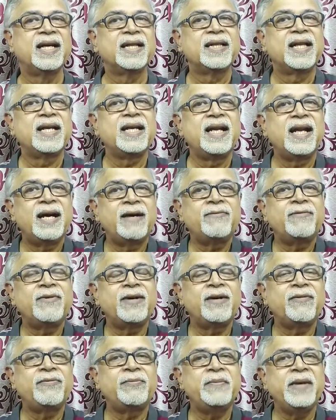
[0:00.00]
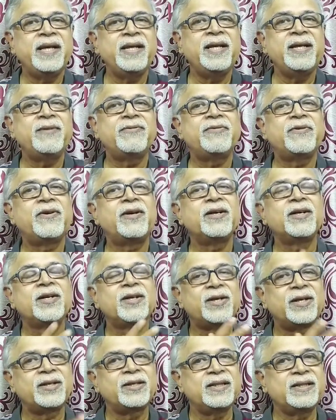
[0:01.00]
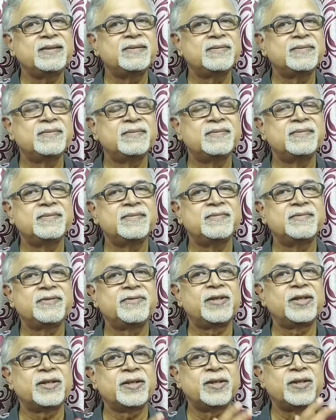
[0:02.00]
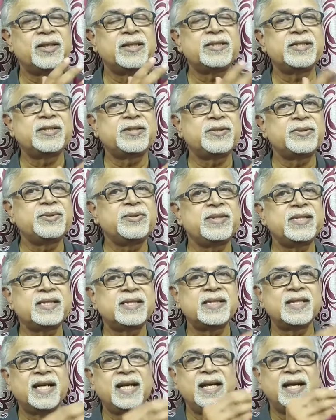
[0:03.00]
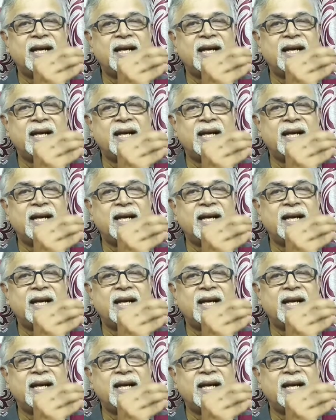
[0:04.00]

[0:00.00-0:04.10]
the love of many for God, for God's truths,